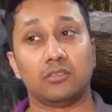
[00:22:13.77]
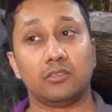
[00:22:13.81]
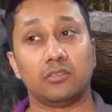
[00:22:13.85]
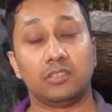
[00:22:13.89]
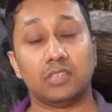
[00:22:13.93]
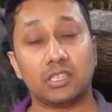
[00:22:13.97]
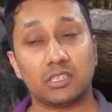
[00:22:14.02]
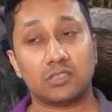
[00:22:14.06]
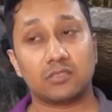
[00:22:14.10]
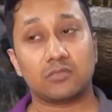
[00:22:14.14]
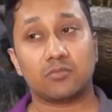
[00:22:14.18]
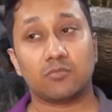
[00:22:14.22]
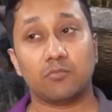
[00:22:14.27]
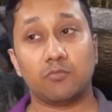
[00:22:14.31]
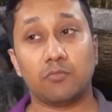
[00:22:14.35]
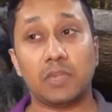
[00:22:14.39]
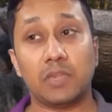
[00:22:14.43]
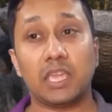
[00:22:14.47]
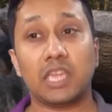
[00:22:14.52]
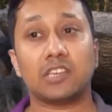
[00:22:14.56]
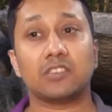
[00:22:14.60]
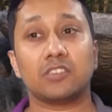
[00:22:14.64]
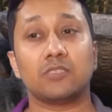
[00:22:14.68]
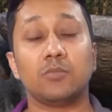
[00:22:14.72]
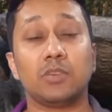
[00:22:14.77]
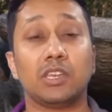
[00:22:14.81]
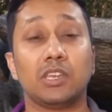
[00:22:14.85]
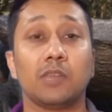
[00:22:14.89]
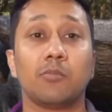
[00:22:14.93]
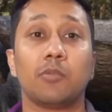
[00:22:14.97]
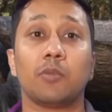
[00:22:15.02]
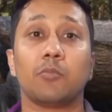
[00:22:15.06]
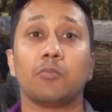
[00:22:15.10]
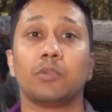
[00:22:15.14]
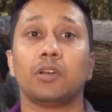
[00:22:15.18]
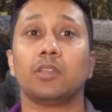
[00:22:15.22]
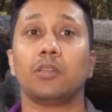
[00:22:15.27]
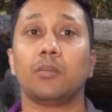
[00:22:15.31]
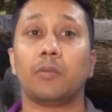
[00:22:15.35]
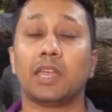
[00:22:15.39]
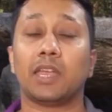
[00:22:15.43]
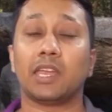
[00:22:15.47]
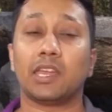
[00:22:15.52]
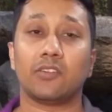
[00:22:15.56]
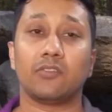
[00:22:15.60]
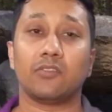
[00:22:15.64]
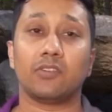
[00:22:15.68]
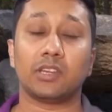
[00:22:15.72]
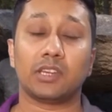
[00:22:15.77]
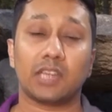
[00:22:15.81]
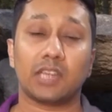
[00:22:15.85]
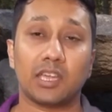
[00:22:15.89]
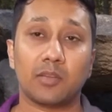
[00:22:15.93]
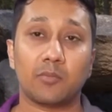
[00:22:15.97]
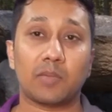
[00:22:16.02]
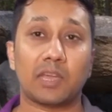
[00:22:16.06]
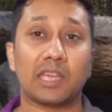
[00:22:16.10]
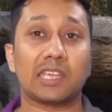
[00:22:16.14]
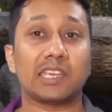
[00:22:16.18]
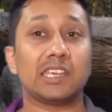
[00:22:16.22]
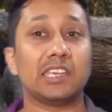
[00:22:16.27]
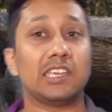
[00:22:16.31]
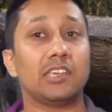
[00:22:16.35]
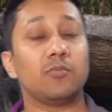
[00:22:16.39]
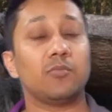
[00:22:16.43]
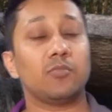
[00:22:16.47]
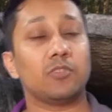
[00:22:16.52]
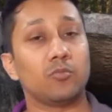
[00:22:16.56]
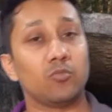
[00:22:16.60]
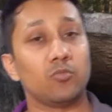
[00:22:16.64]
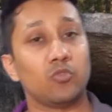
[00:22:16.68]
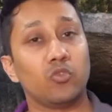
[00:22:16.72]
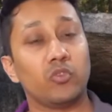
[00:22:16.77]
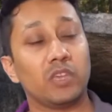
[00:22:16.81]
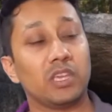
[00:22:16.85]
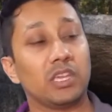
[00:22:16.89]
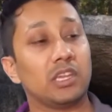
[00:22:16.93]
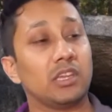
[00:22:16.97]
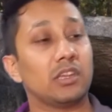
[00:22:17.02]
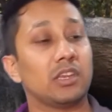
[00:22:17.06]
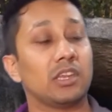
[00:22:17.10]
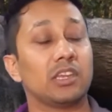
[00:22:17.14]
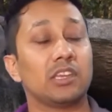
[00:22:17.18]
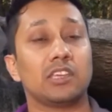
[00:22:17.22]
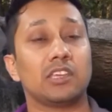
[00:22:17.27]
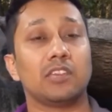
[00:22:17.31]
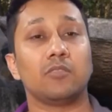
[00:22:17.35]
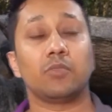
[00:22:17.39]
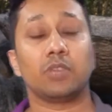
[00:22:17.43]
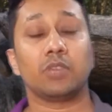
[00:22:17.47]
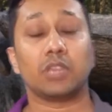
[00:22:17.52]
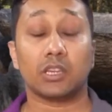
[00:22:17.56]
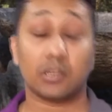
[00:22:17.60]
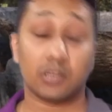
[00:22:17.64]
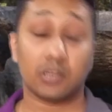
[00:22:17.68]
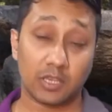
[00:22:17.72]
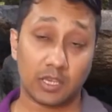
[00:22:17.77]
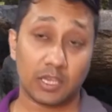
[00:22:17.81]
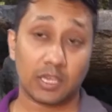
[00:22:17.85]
this makes me remember the band every time. I keep removing it and keeping it.